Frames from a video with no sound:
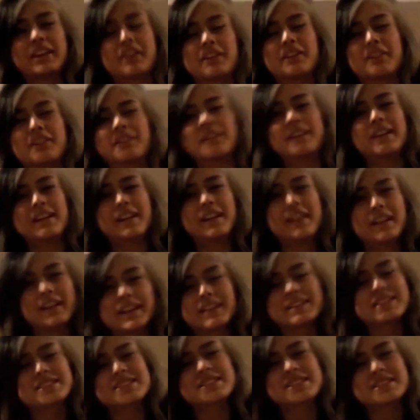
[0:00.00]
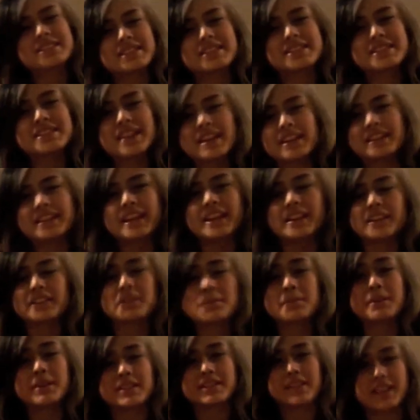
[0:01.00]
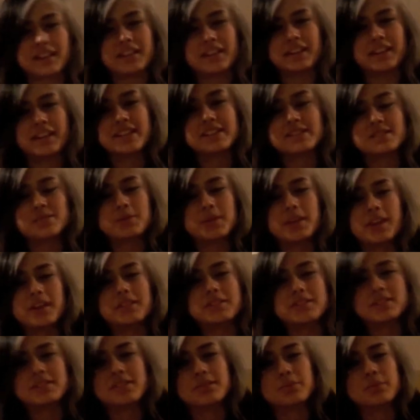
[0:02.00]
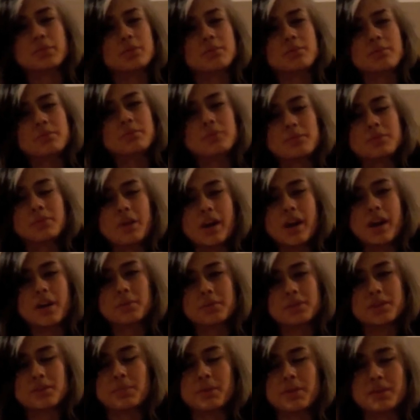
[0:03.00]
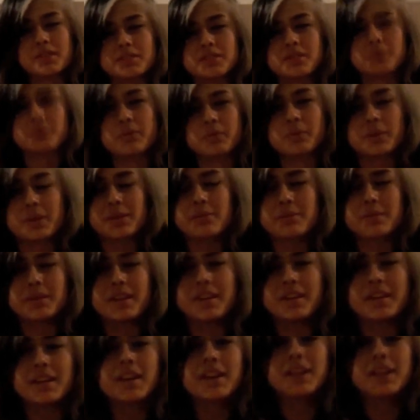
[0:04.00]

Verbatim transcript: I'll show you the video. It's just, it's not that good because I couldn't get someone else in the room uh, with